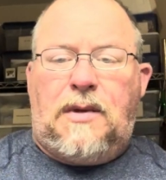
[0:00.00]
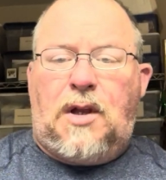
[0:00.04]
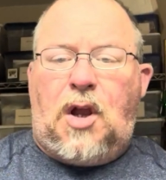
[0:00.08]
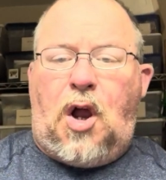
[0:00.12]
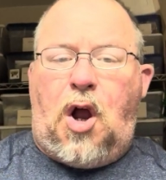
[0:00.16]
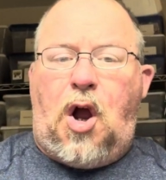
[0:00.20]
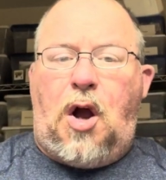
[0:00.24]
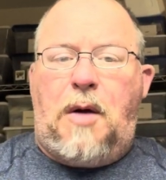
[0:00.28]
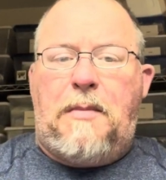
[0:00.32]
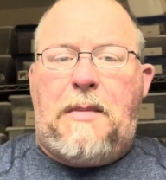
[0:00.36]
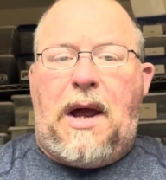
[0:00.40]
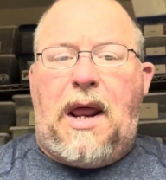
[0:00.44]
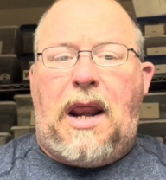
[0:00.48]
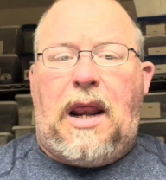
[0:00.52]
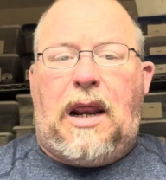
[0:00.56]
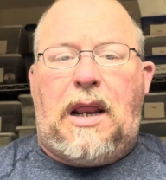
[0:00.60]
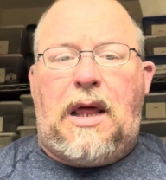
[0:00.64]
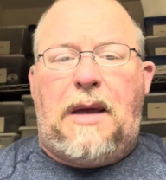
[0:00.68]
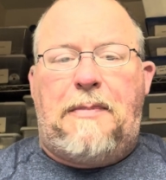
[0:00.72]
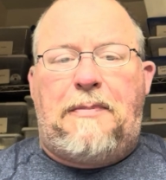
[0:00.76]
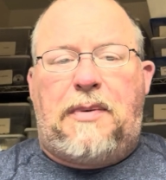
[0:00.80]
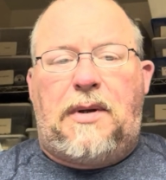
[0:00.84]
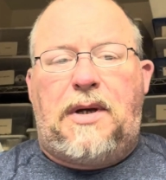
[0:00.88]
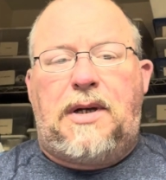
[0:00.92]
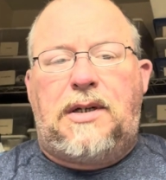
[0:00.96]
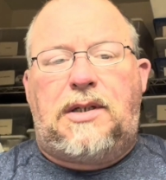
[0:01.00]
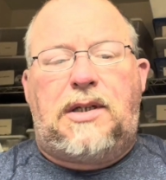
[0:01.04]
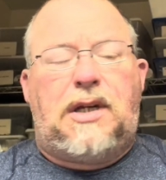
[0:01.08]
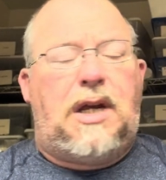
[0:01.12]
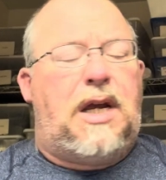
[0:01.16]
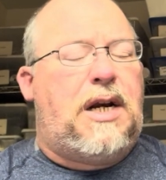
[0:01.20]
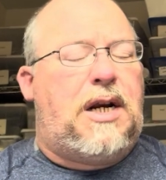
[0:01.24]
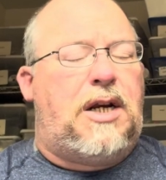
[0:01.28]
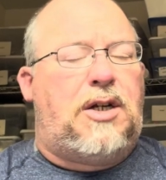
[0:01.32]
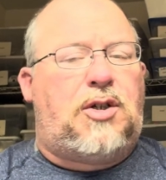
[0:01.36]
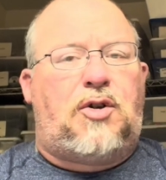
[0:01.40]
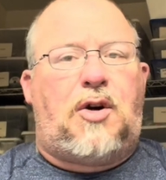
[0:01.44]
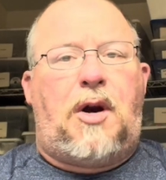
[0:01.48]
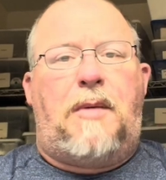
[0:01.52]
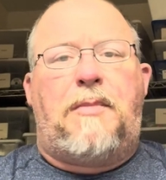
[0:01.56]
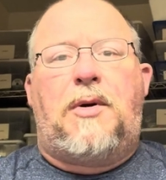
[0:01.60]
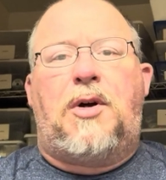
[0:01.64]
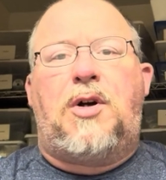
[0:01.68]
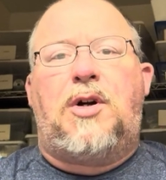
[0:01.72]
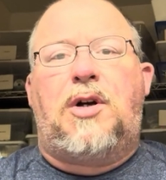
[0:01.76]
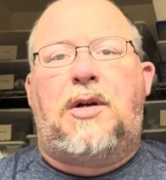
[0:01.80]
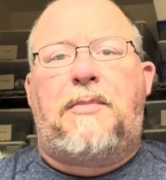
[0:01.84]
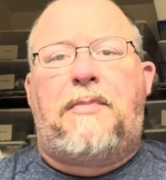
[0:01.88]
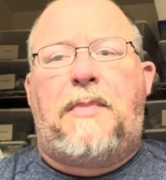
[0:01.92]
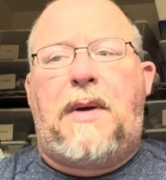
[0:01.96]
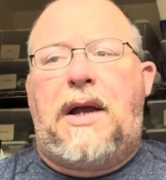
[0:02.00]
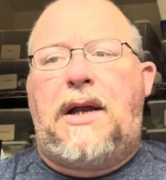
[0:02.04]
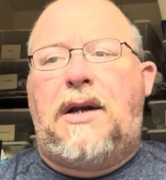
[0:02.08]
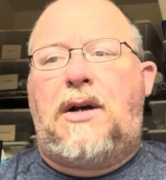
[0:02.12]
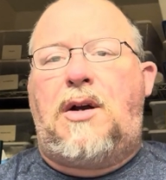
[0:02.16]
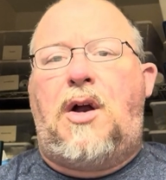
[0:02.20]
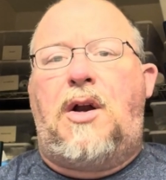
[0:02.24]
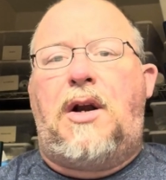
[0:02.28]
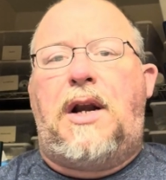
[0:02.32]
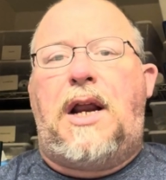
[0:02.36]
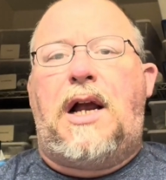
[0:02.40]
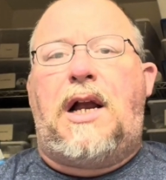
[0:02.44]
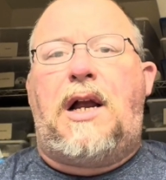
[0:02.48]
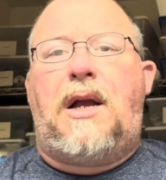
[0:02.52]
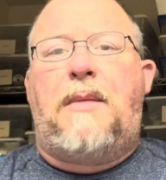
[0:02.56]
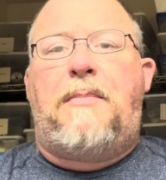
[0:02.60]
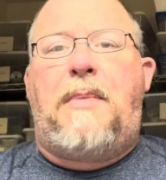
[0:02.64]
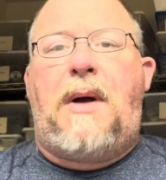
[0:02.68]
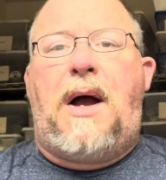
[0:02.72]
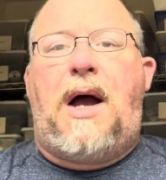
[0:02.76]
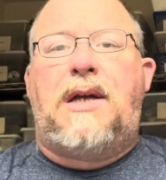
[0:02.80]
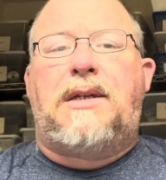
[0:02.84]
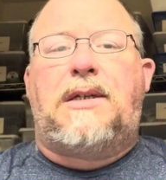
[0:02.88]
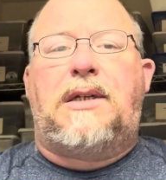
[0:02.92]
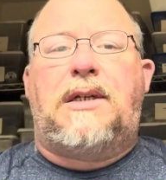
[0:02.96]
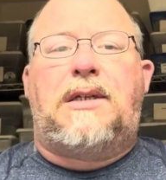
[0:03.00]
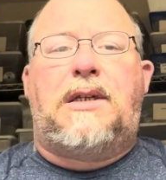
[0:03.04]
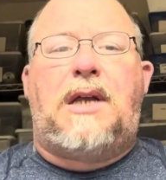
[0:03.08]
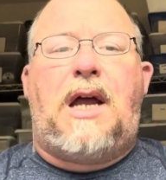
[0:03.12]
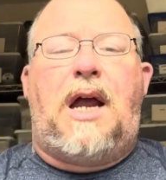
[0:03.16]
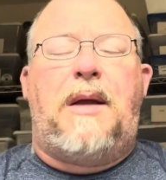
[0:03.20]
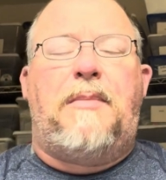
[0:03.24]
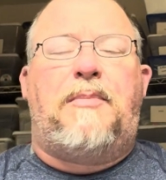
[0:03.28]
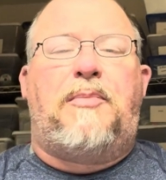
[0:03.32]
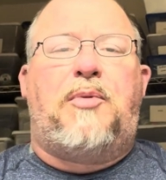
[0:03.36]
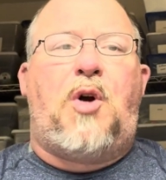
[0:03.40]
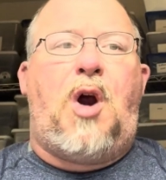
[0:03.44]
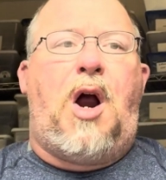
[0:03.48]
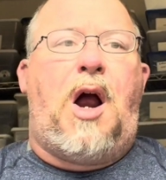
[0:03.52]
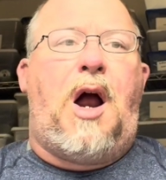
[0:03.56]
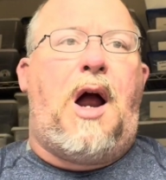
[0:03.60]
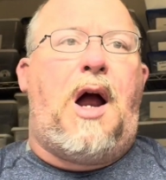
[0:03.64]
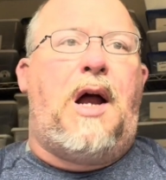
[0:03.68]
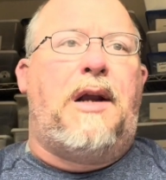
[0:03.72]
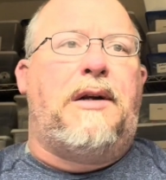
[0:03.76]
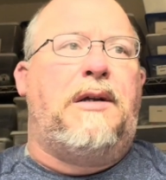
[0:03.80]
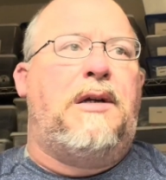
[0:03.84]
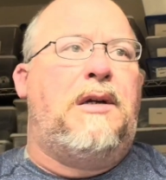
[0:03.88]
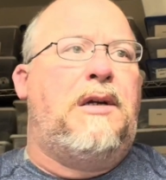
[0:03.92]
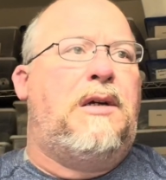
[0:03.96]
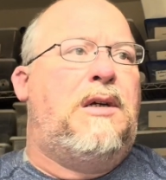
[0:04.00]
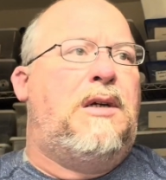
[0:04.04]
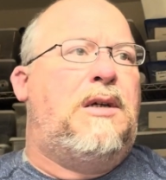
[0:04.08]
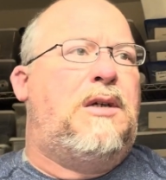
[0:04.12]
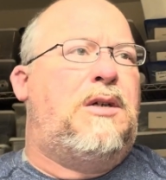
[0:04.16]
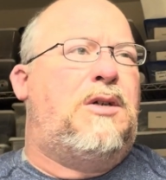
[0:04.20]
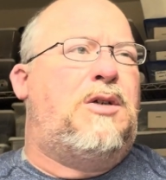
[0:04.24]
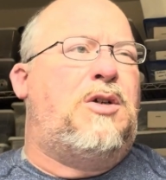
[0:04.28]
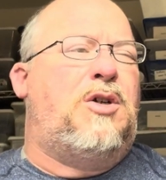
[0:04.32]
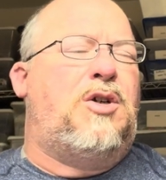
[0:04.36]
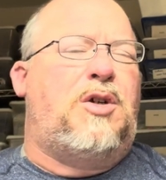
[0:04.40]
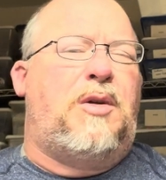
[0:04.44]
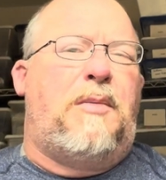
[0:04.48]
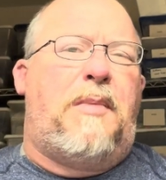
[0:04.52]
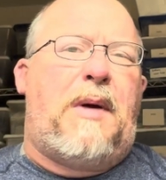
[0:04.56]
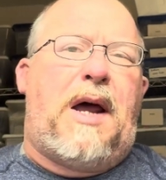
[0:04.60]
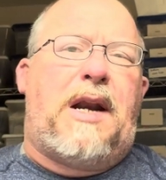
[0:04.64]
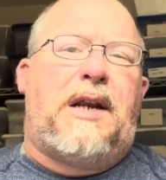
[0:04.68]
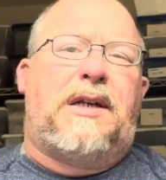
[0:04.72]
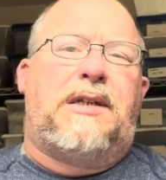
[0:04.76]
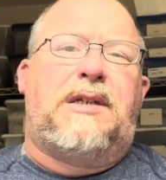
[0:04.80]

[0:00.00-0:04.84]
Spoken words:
all my lipless, any treble hook bait on that composite type rod. It's usually about a